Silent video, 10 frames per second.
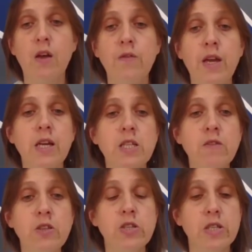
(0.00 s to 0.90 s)
The
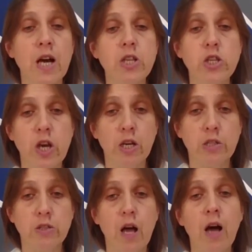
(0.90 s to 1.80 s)
activities are
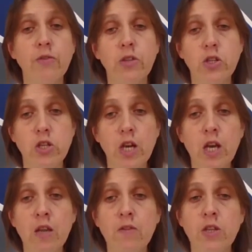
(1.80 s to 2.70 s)
checked. After
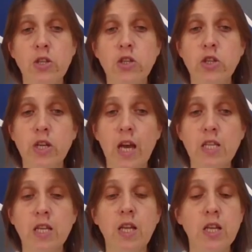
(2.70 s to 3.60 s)
checking, the teacher
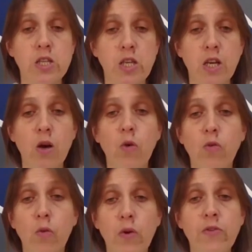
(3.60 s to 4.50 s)
gets an idea
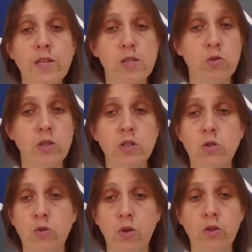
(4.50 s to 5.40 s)
of what the students
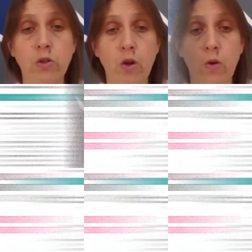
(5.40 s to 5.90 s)
do not know.